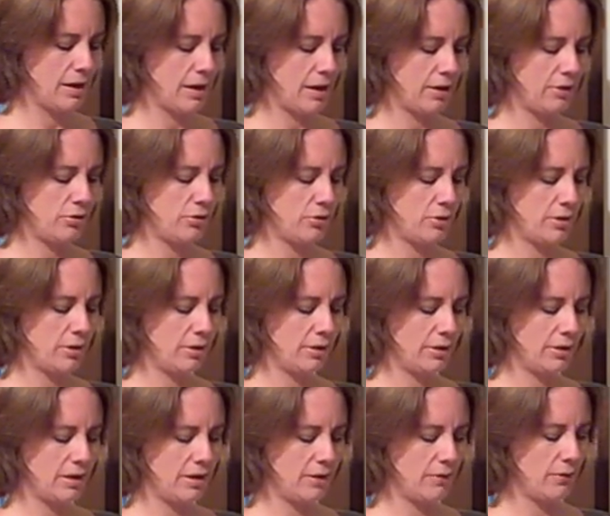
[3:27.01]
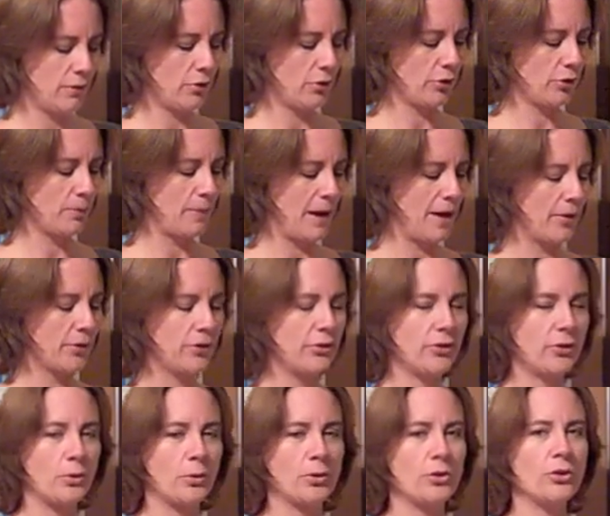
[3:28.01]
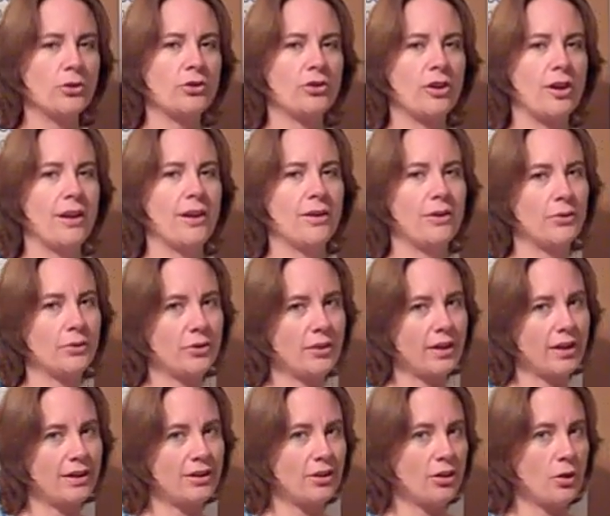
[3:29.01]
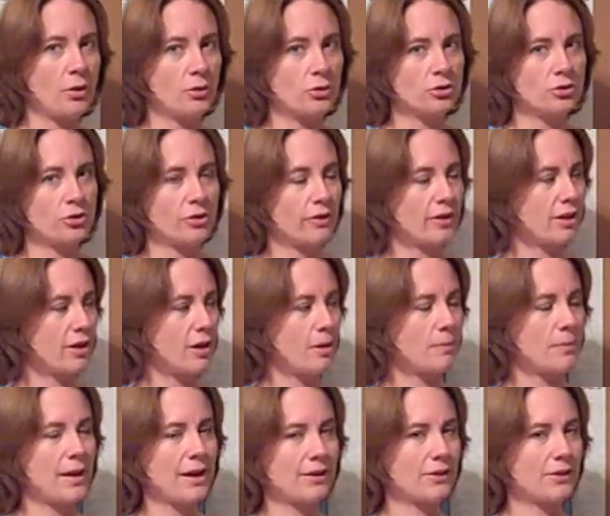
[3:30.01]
And you can leave your spouse or your child a note should they come back